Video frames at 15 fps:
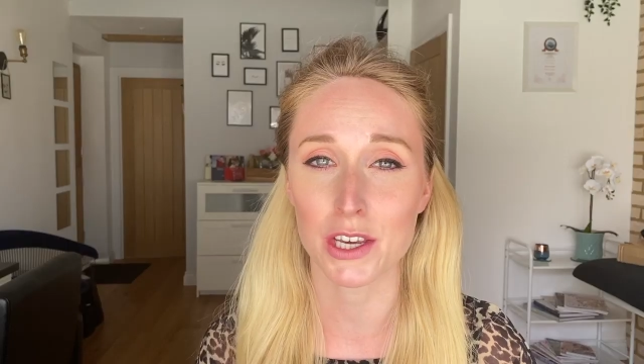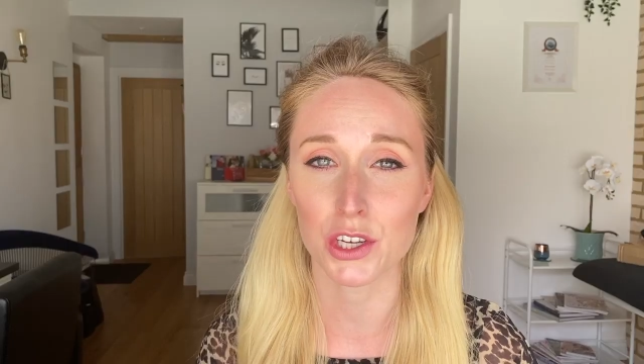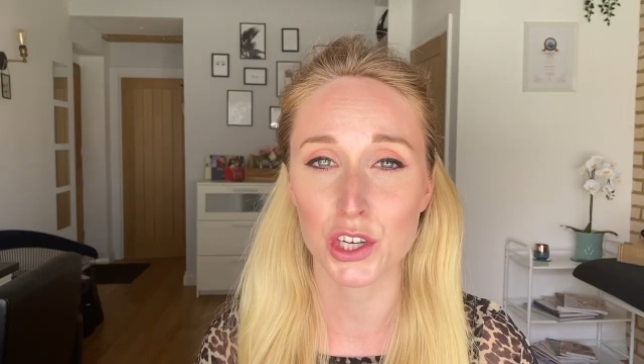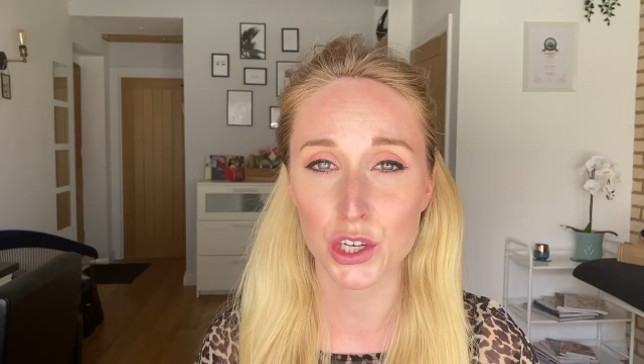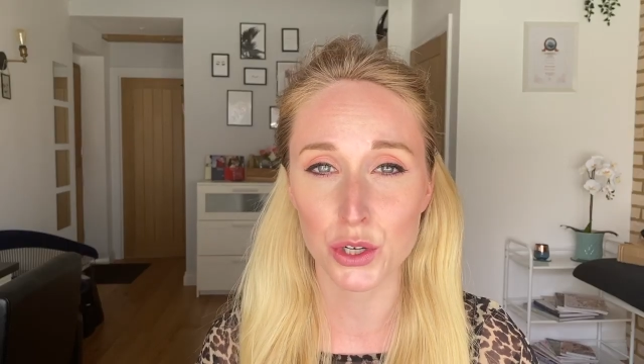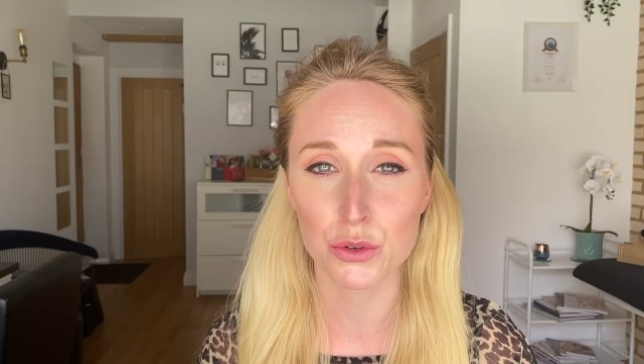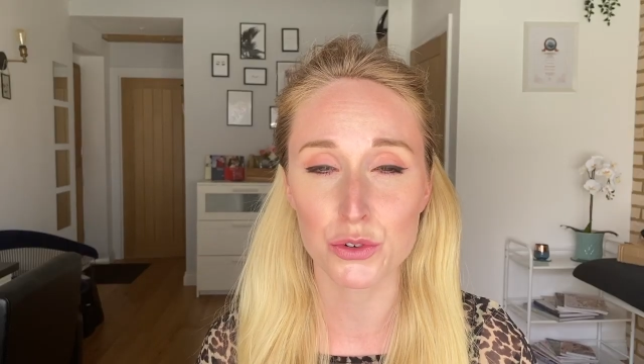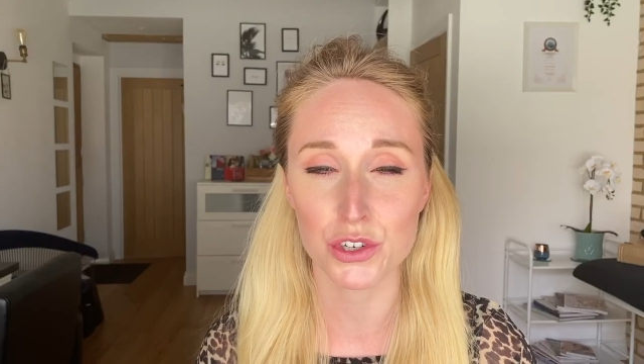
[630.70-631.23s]
a
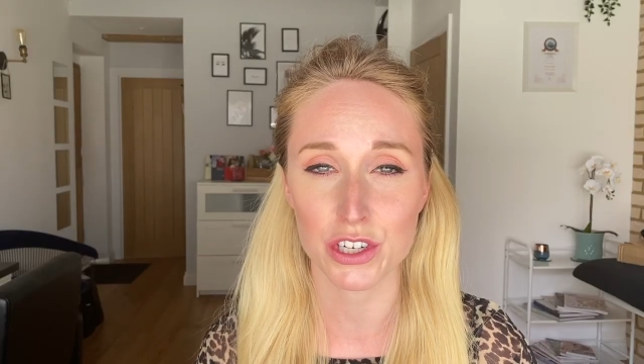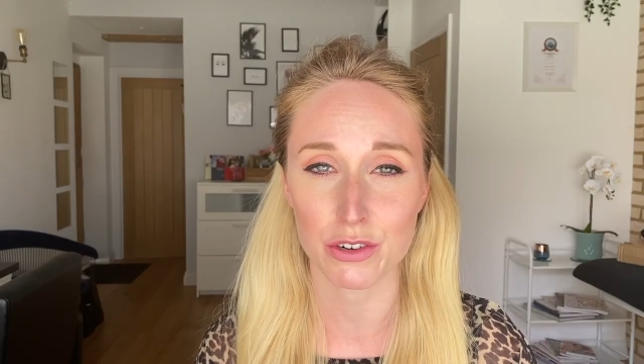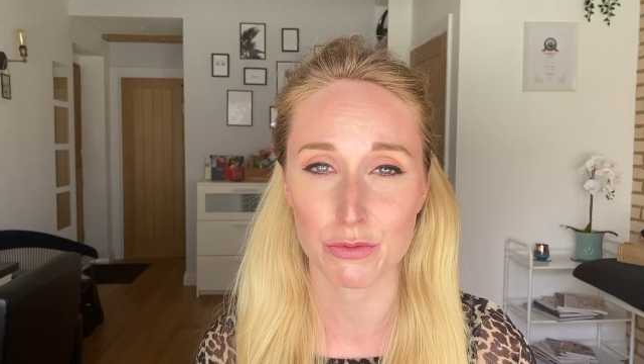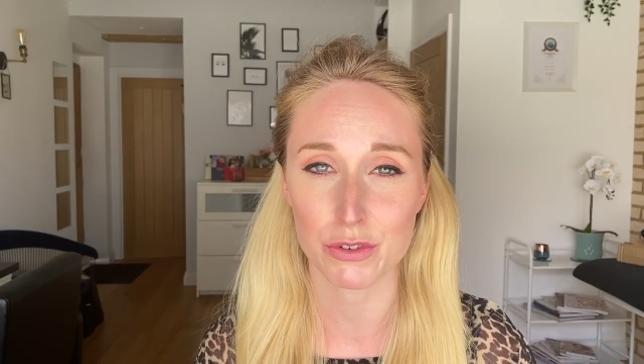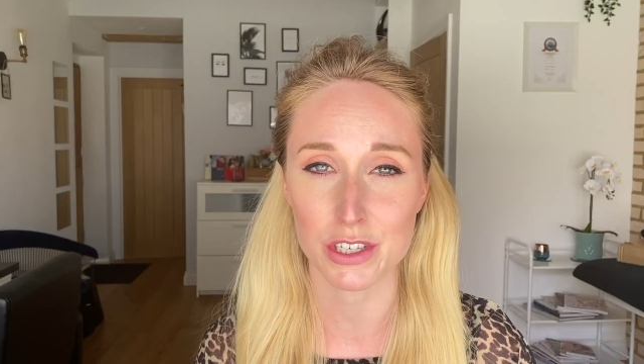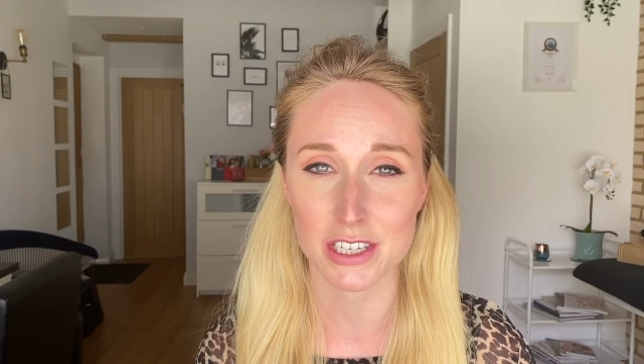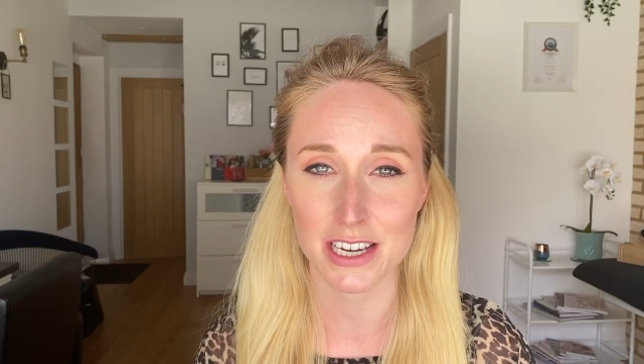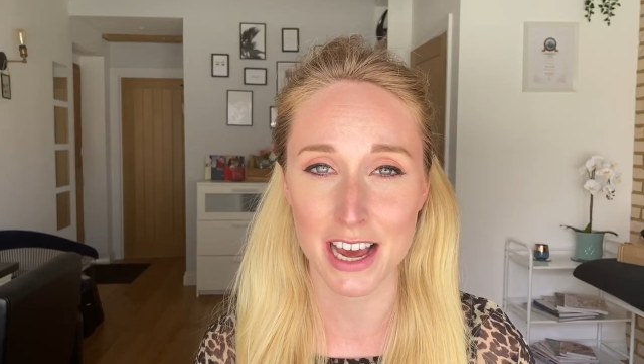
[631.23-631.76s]
huge
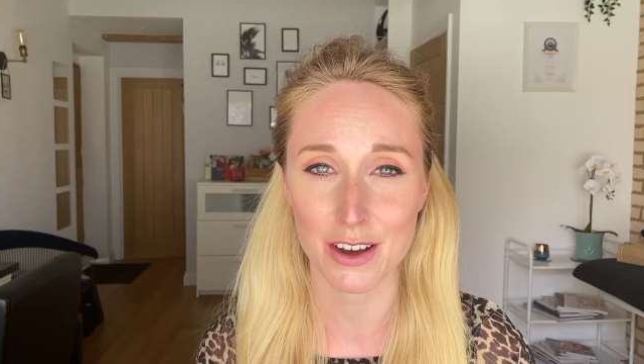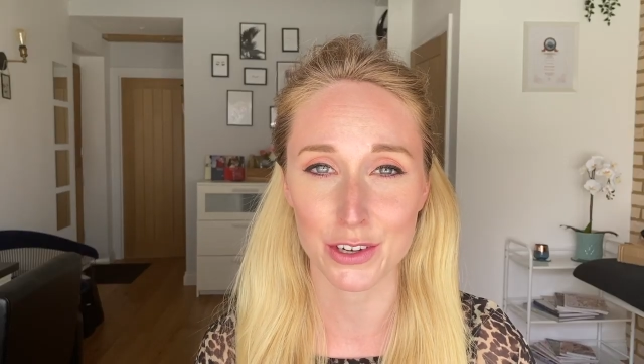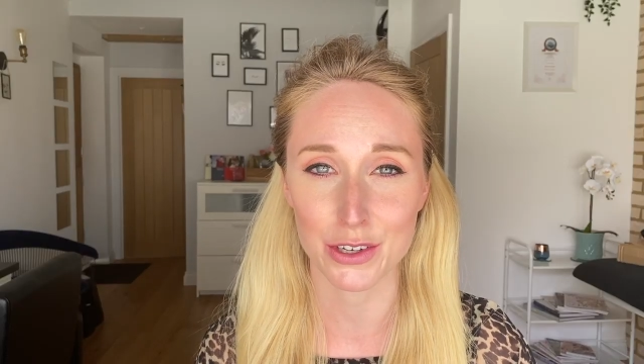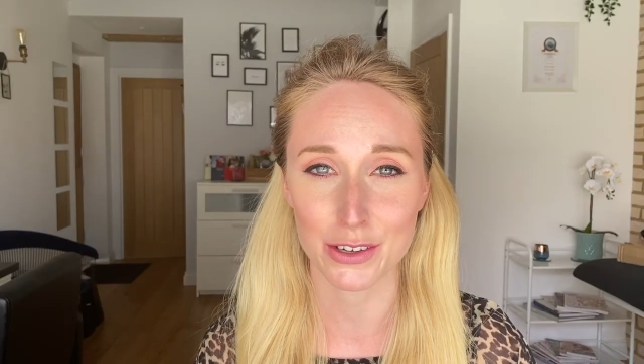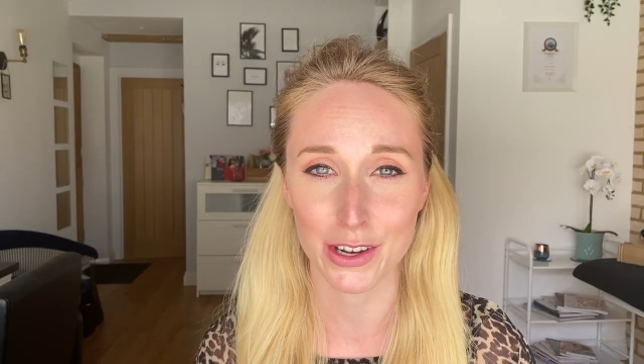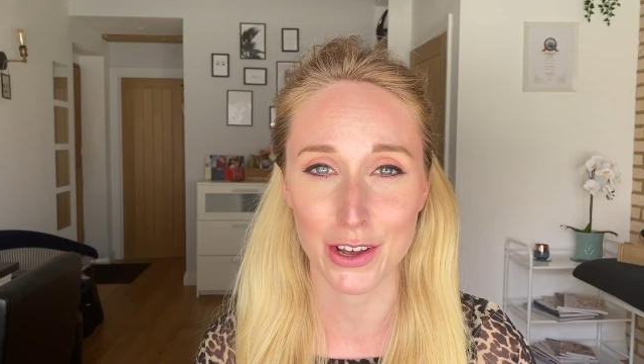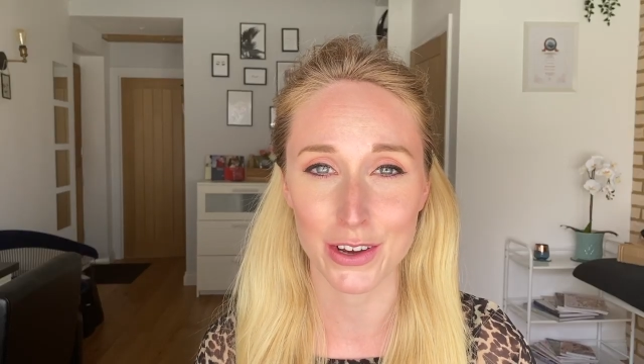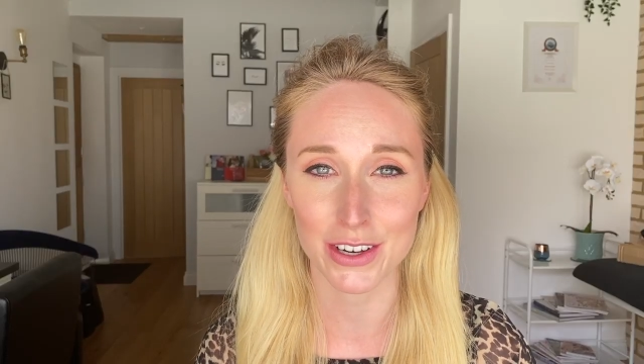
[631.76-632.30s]
difference to how you
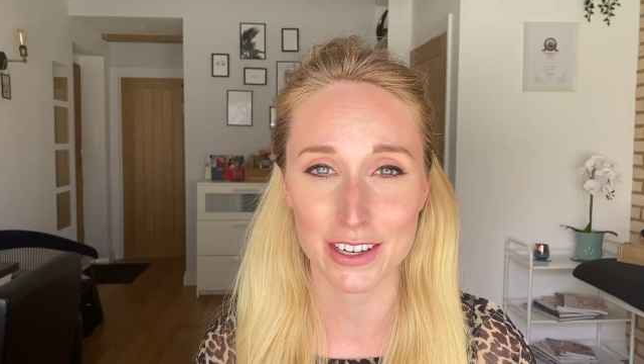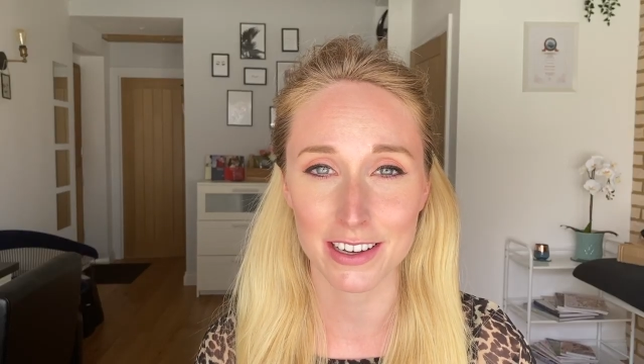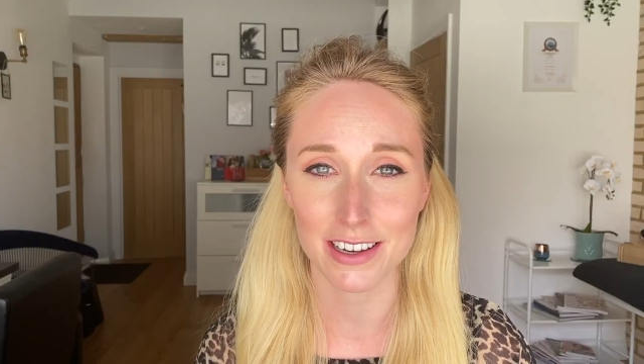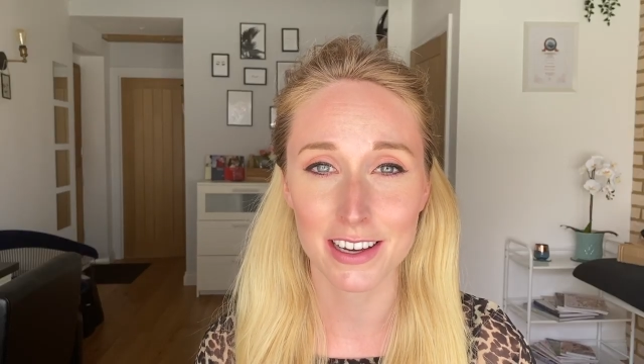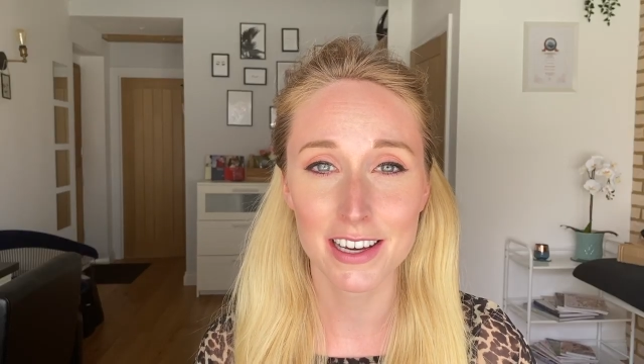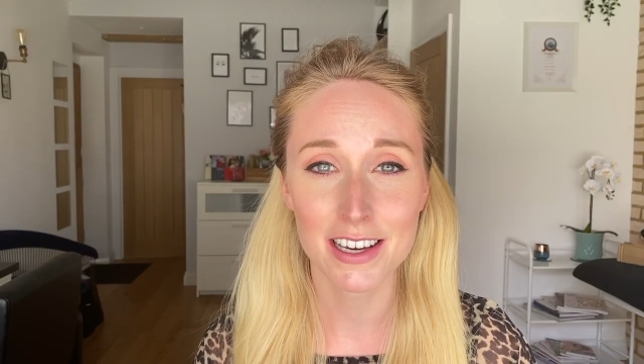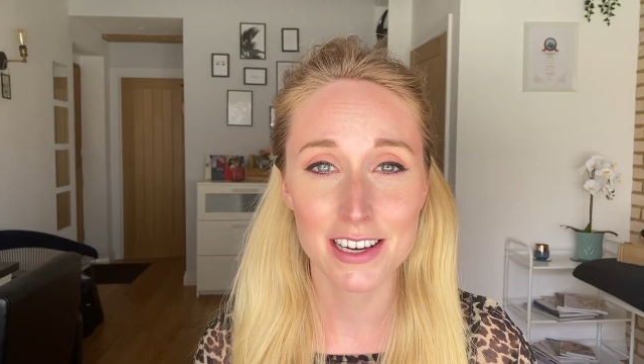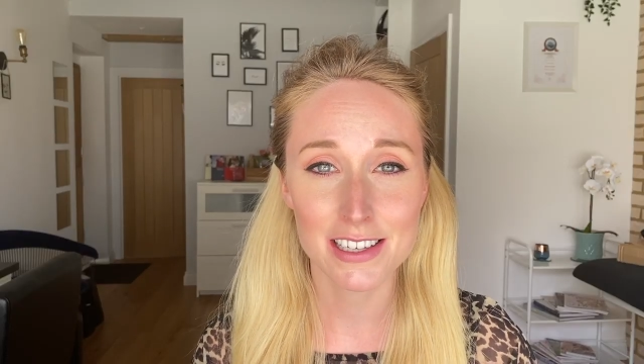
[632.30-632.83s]
look.
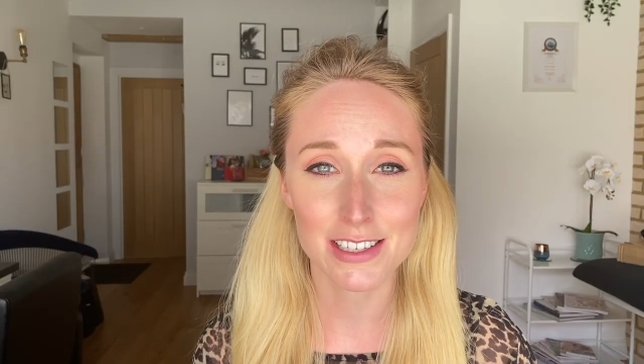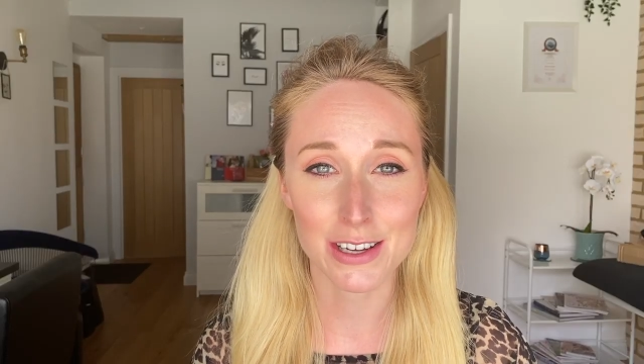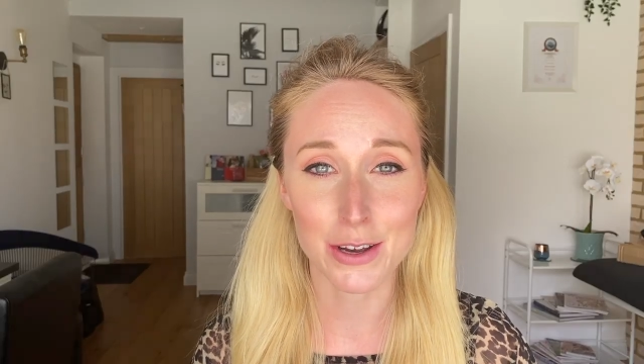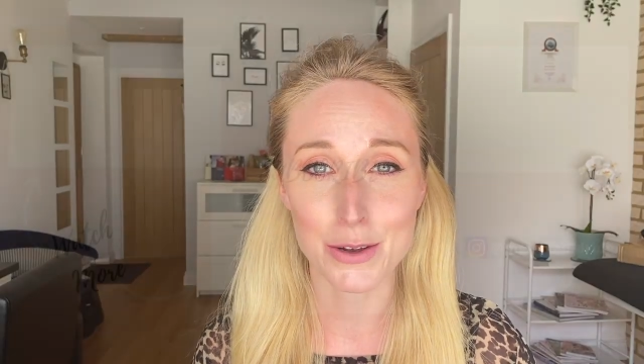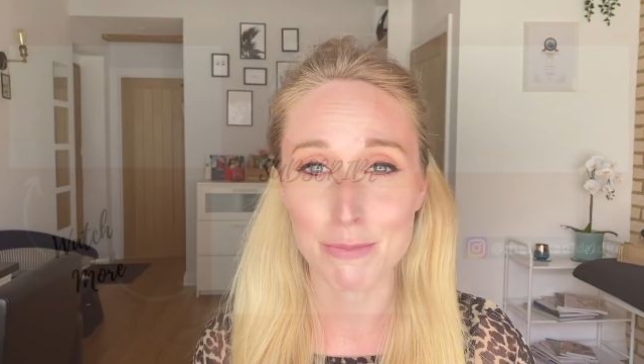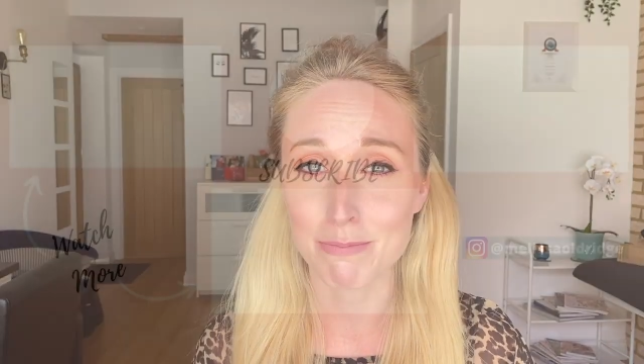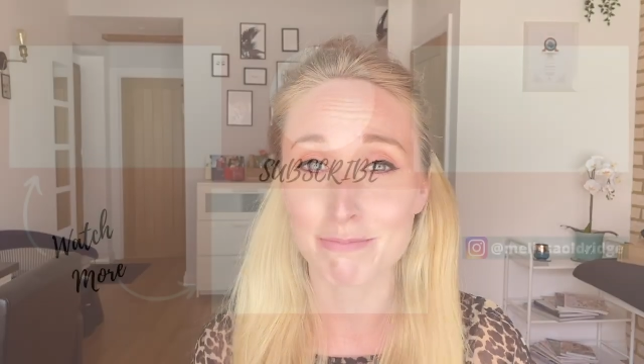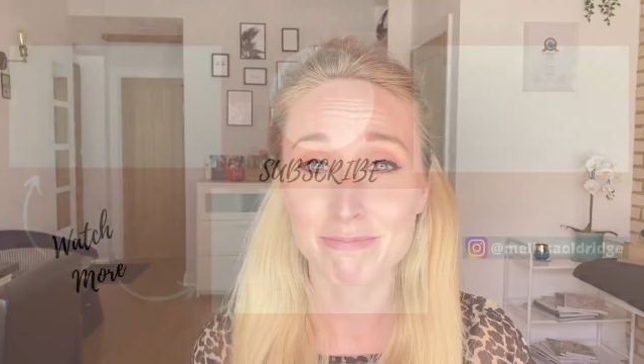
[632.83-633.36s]
So